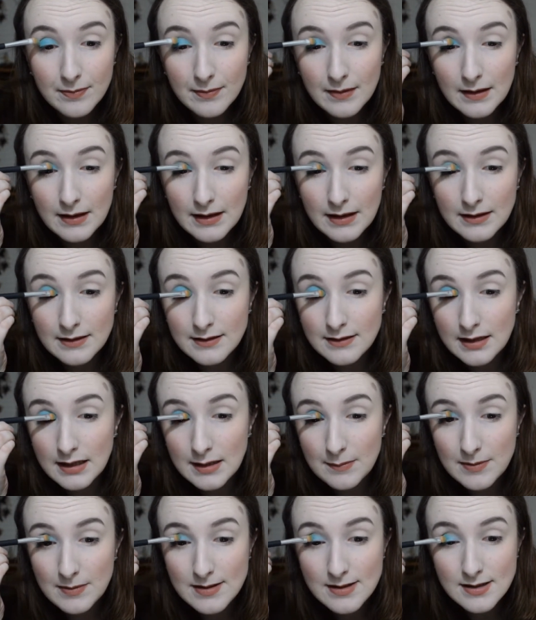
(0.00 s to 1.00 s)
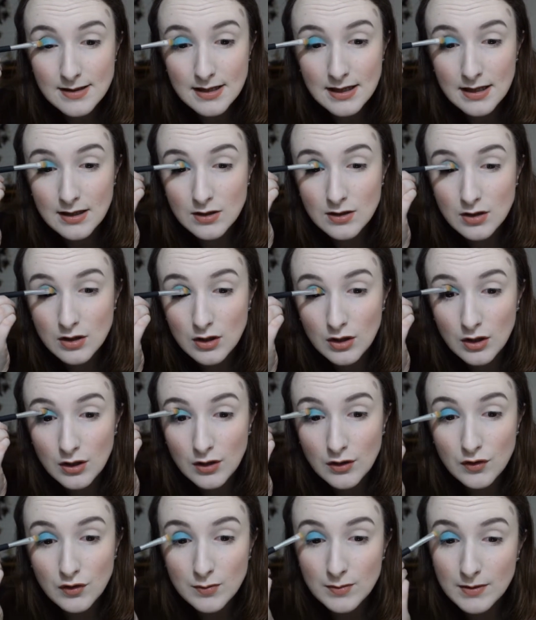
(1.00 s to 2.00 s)
It deepens it a
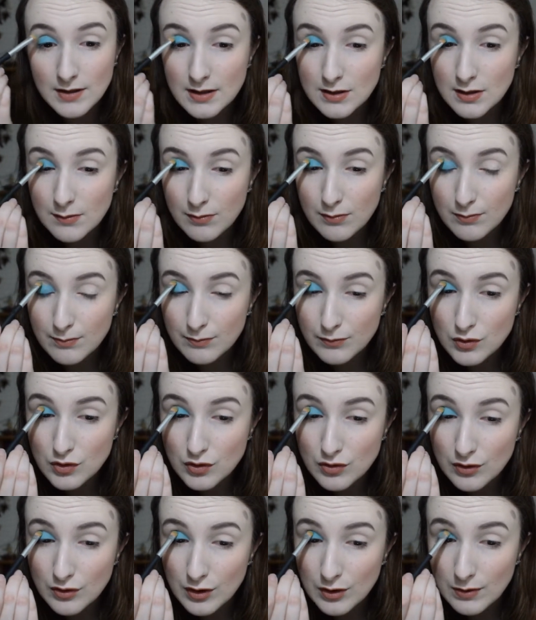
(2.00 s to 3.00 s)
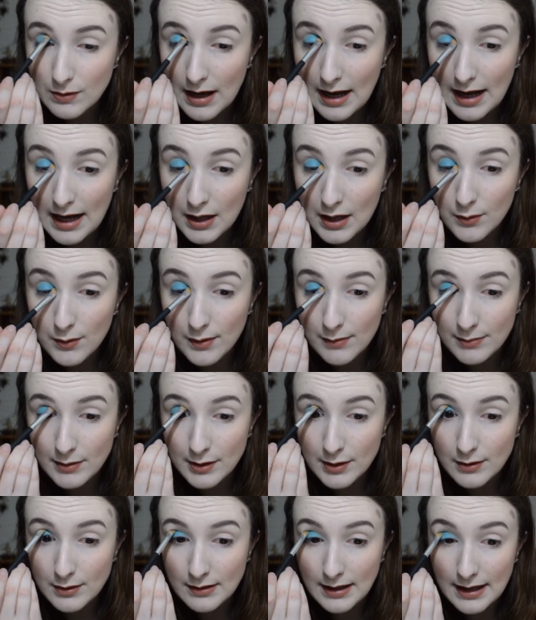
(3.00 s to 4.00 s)
touch but it's a true aqua
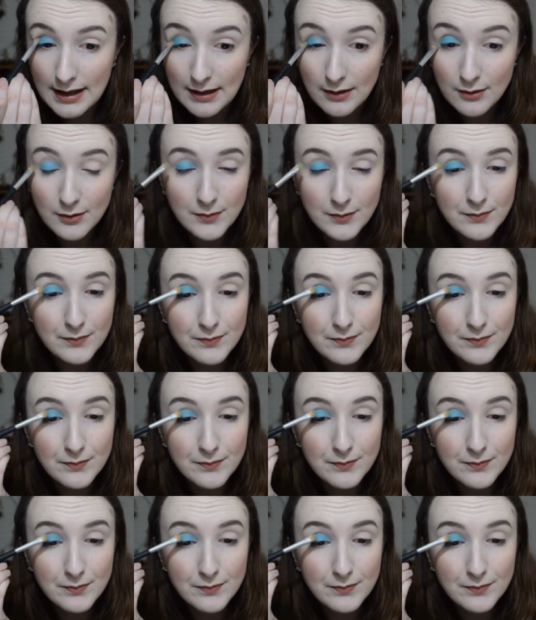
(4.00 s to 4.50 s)
blue now.